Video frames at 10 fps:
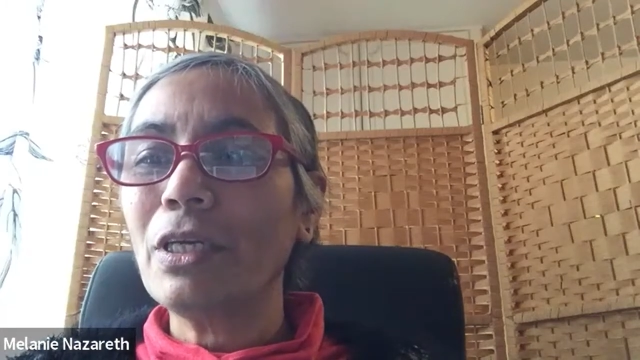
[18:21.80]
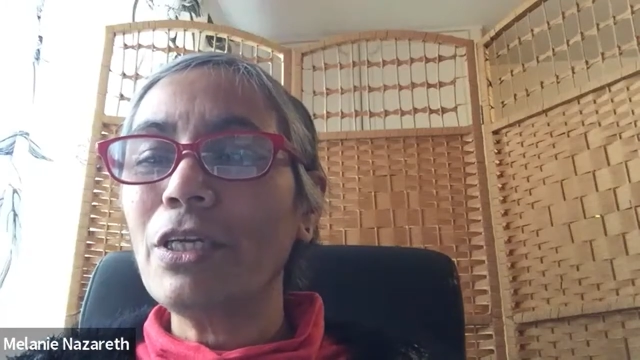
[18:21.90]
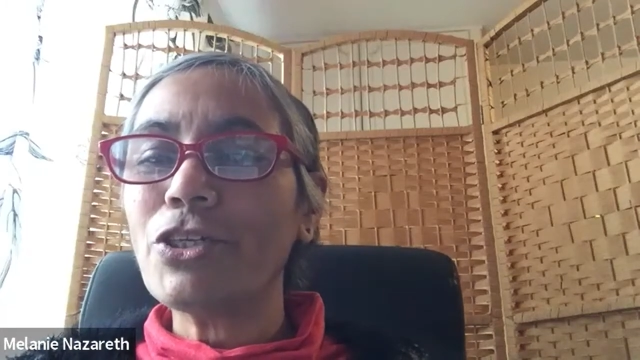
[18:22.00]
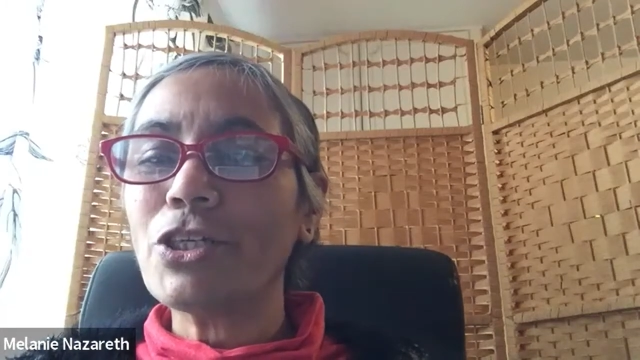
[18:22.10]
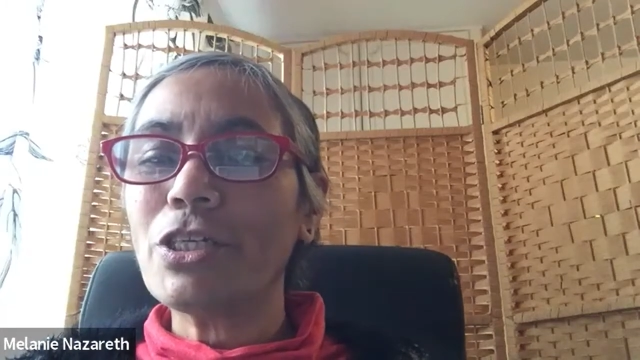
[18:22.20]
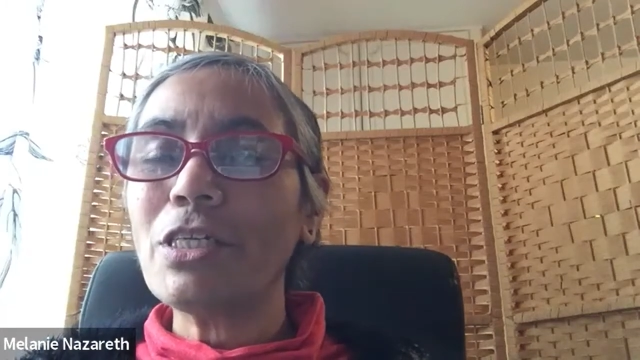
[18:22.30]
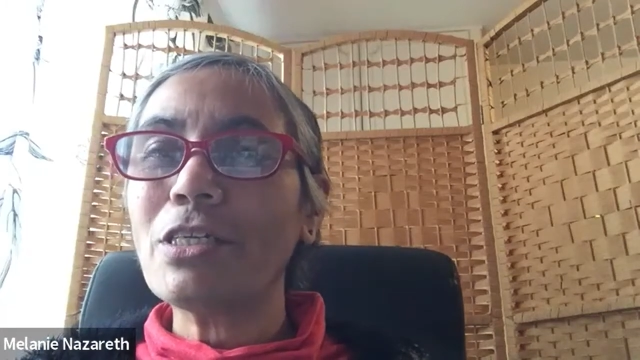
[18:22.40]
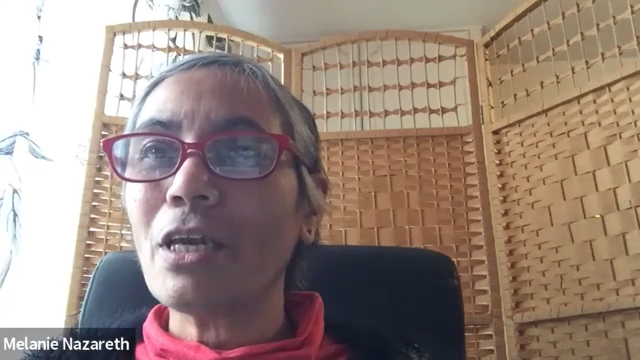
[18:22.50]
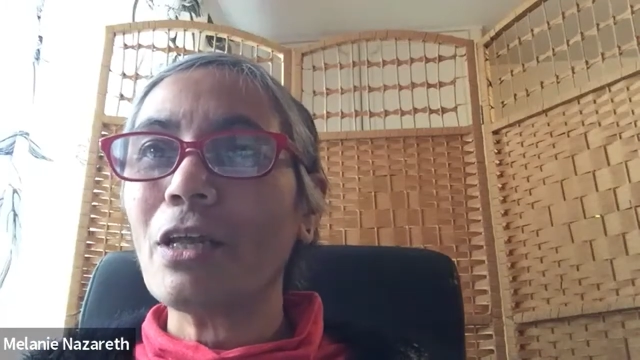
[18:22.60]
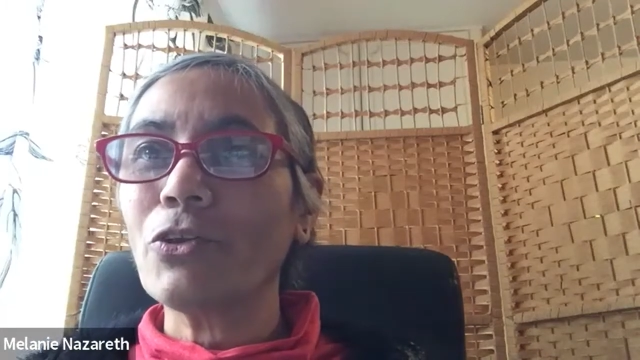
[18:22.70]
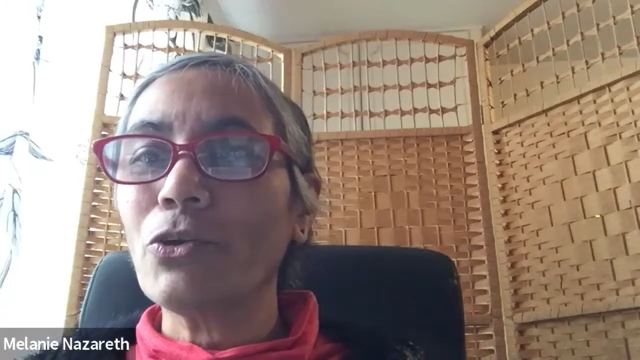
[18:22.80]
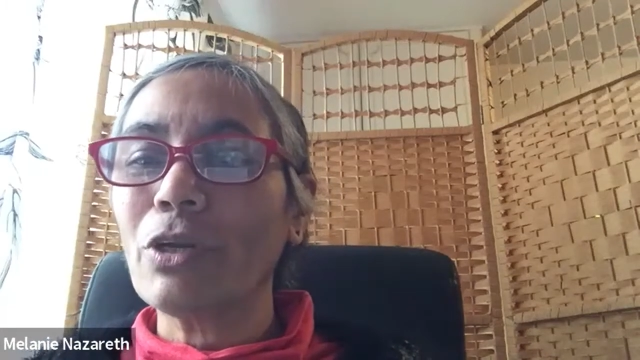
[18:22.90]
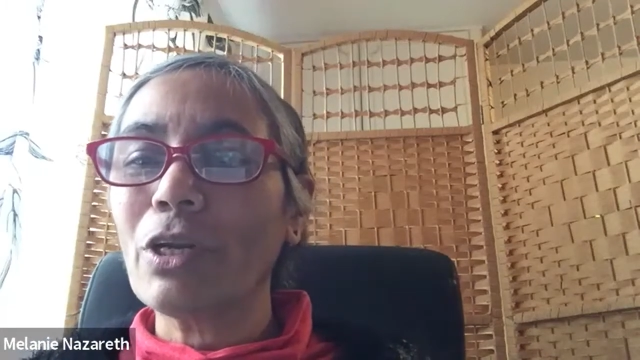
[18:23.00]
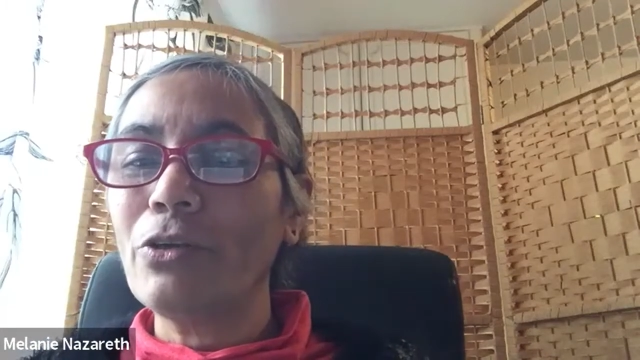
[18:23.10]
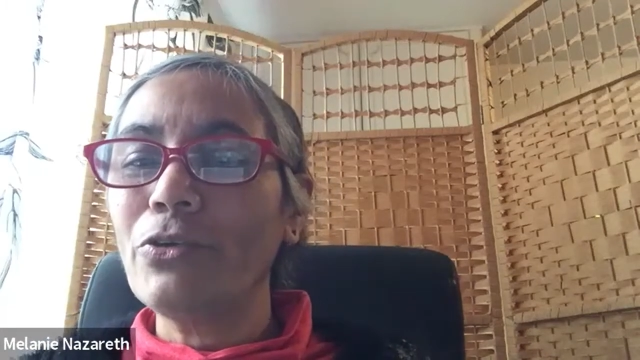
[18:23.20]
each detail you're
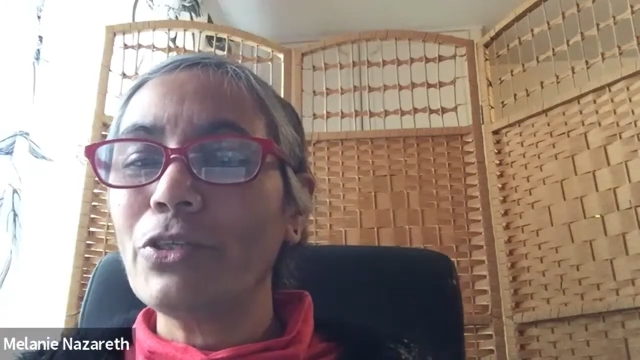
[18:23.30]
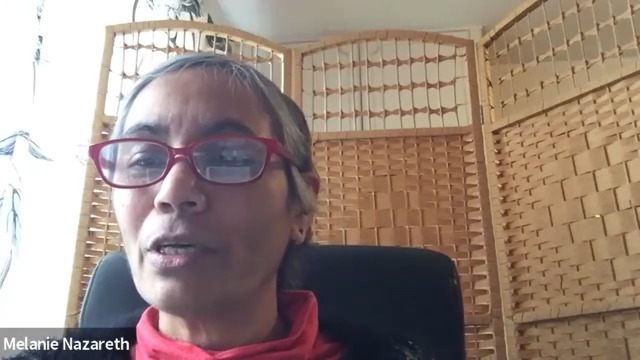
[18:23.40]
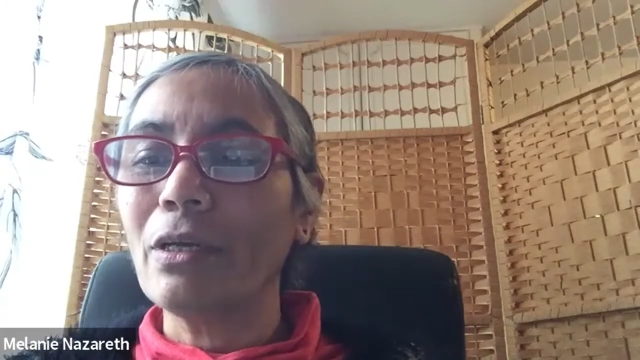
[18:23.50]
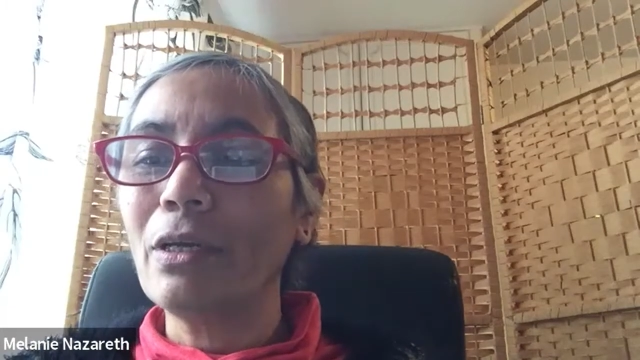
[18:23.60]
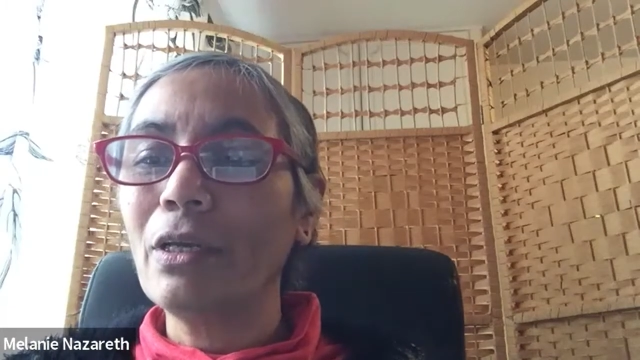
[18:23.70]
including.